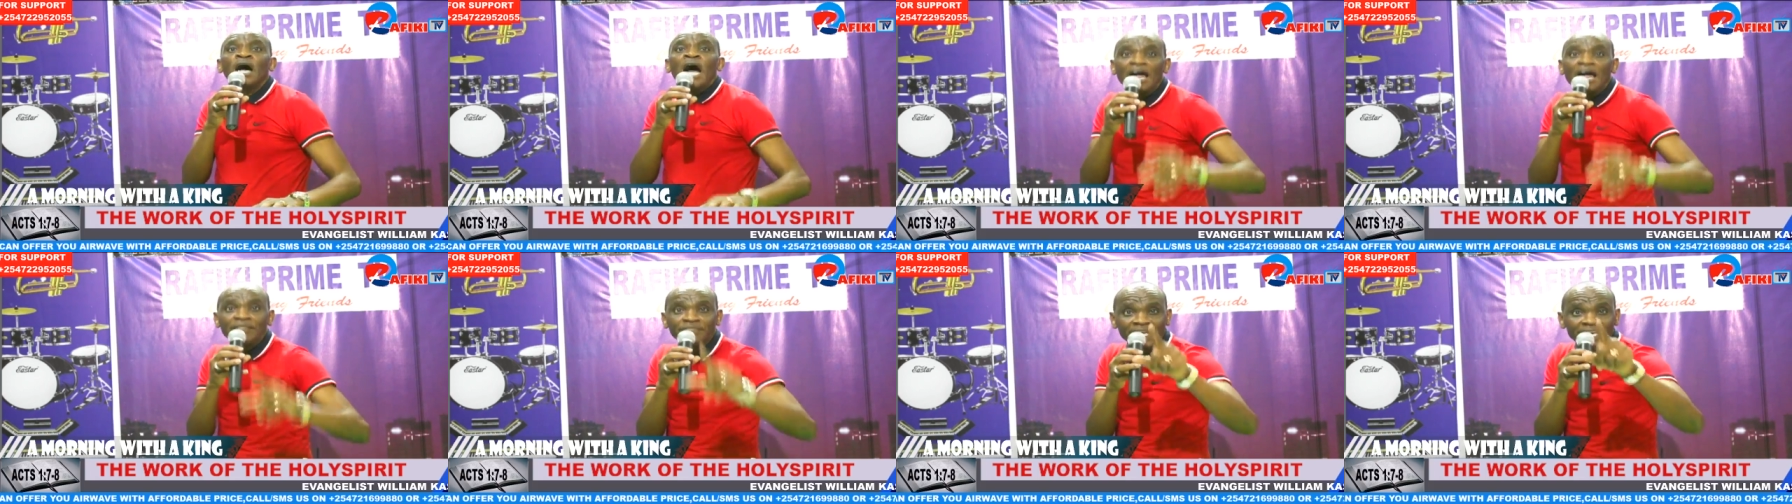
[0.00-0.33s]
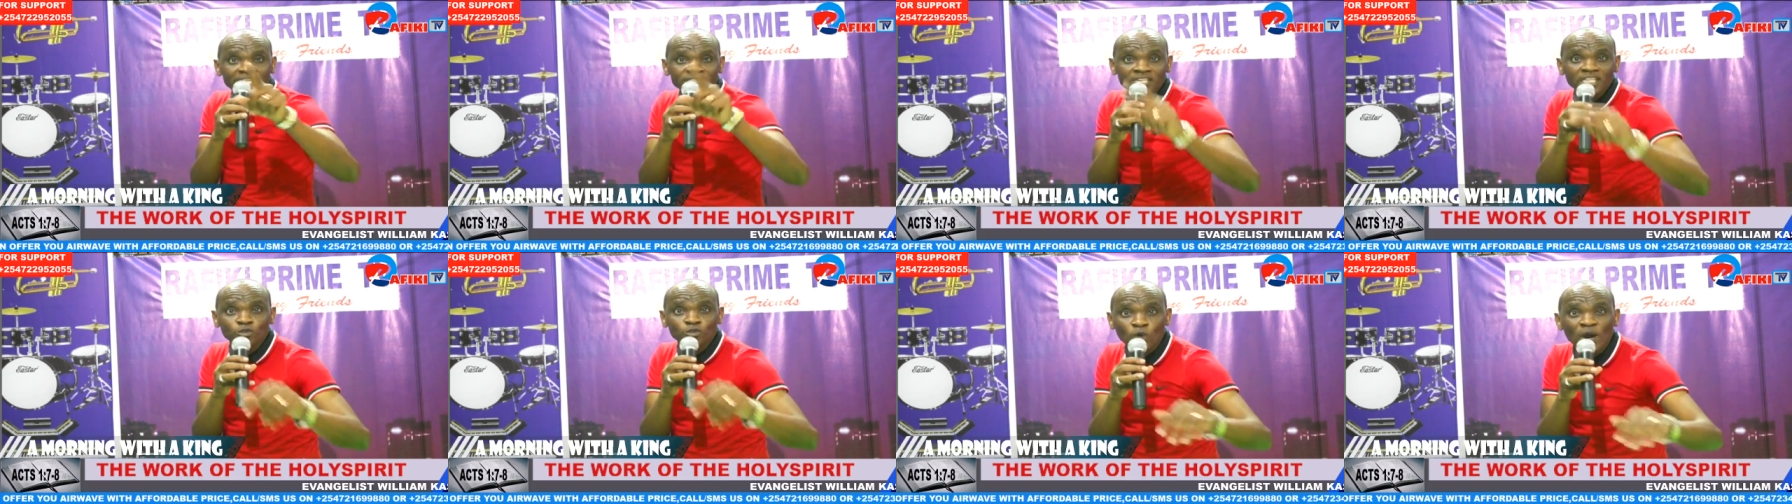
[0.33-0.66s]
this is
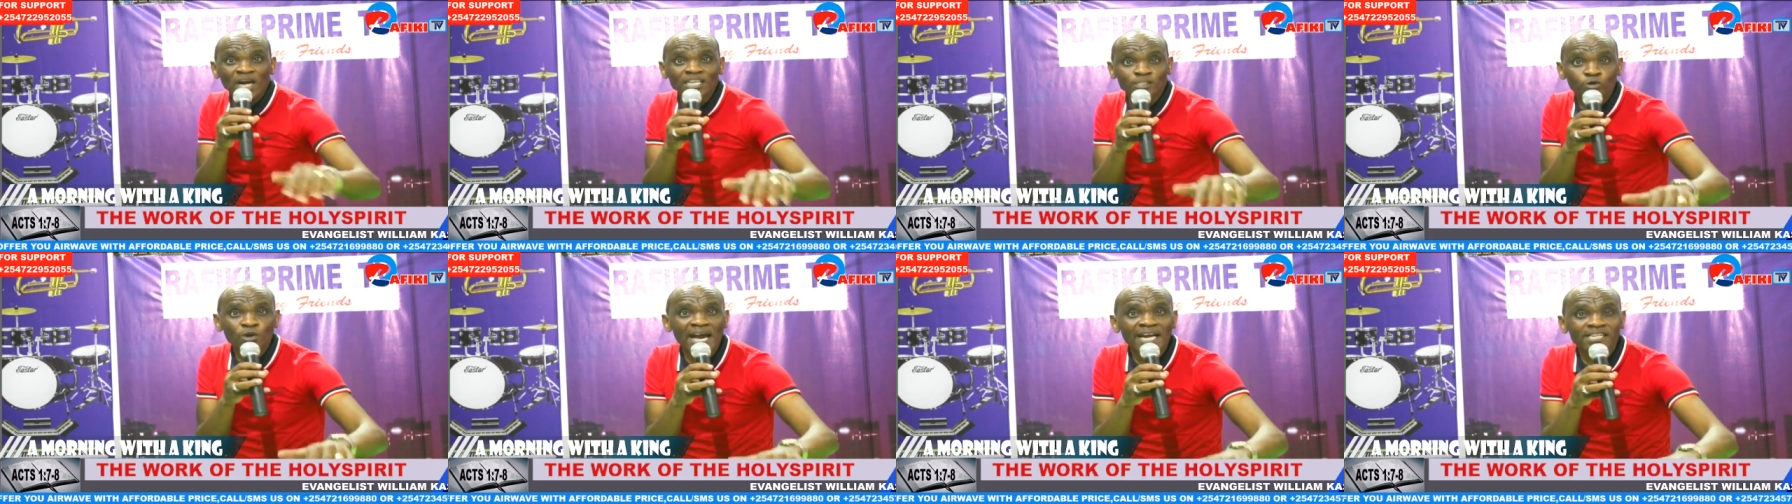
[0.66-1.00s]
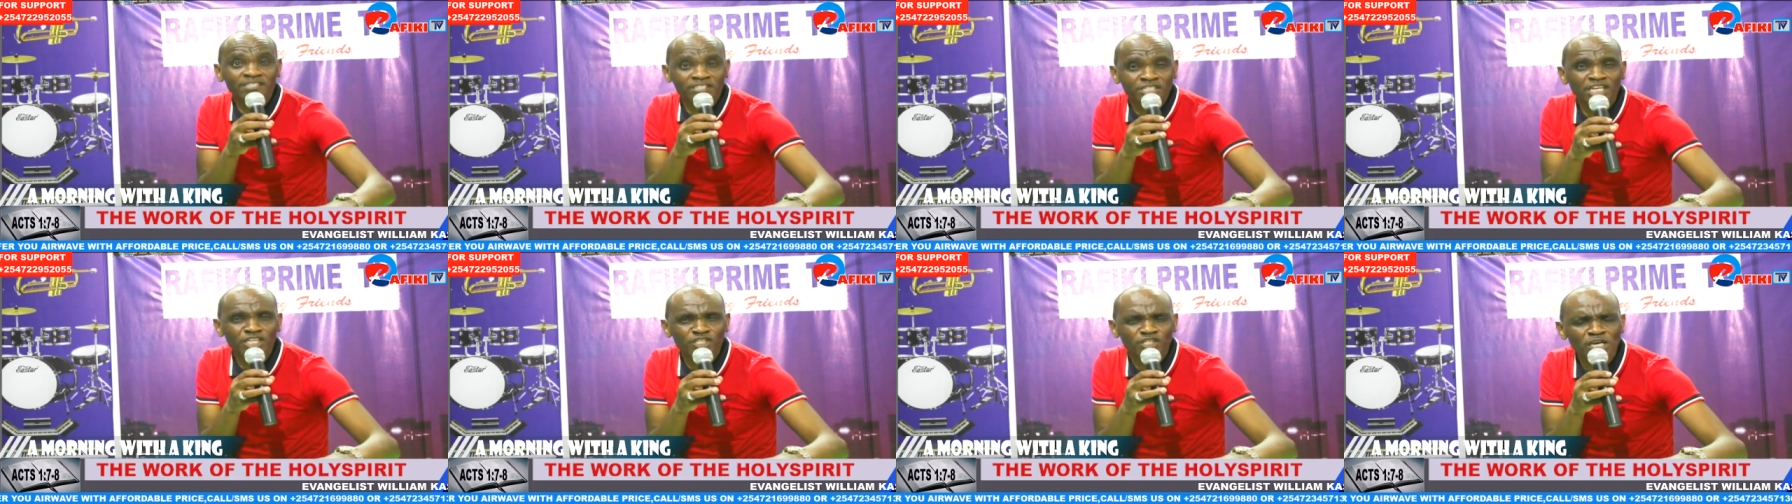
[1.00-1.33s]
what we are
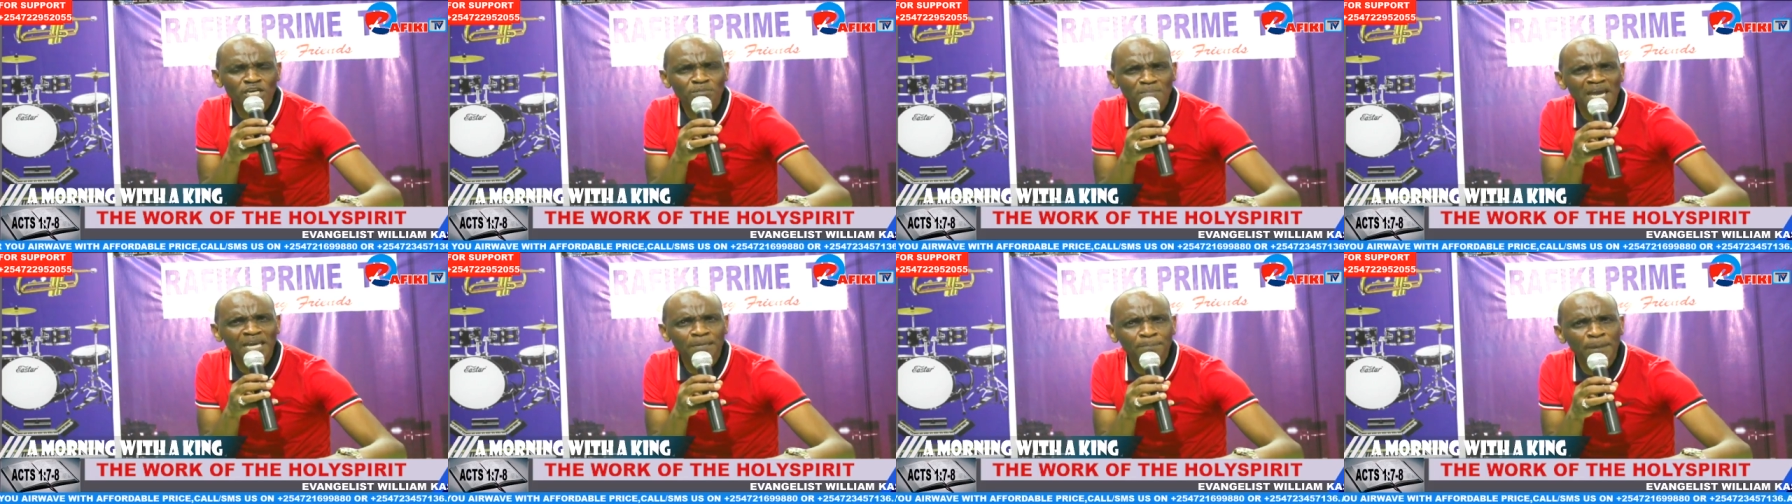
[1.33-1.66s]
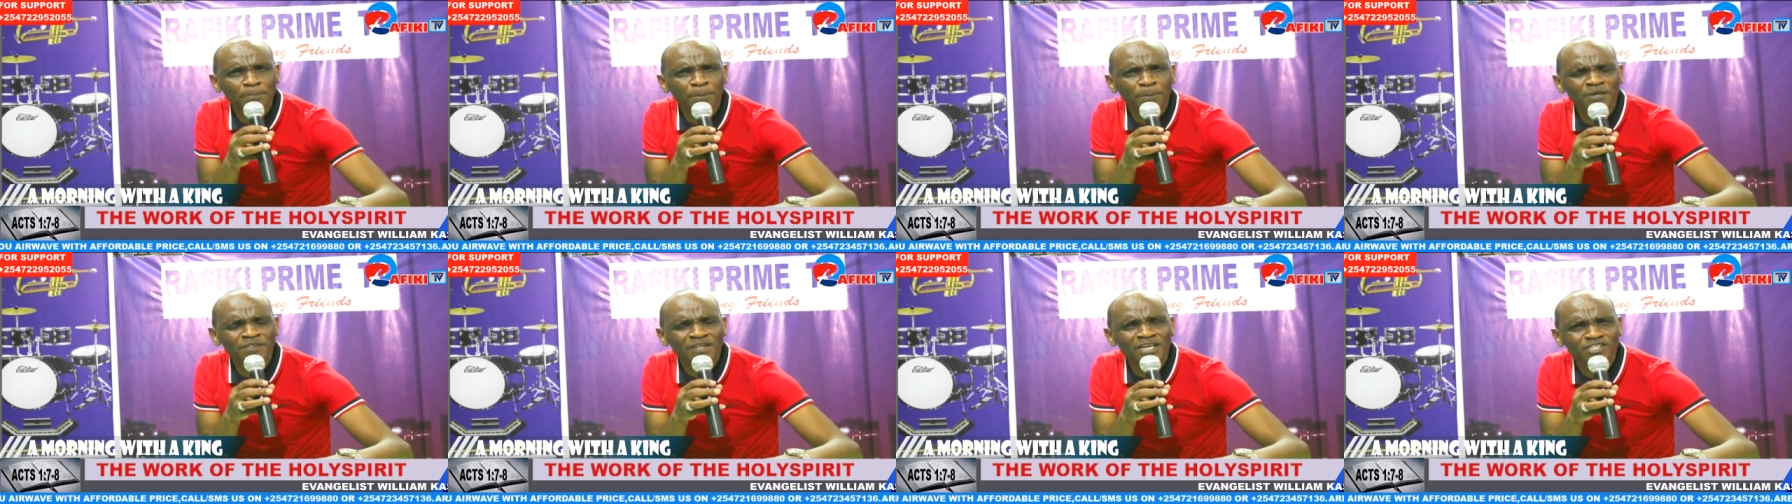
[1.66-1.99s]
teaching many people in
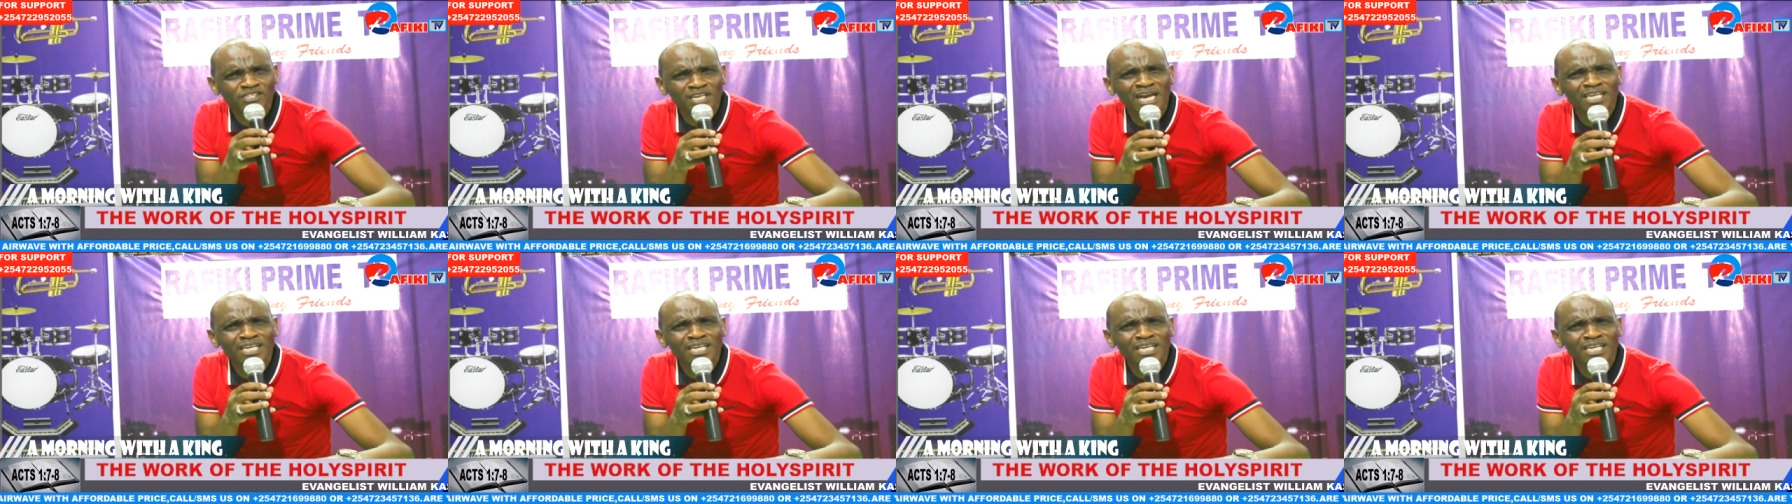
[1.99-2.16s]
the church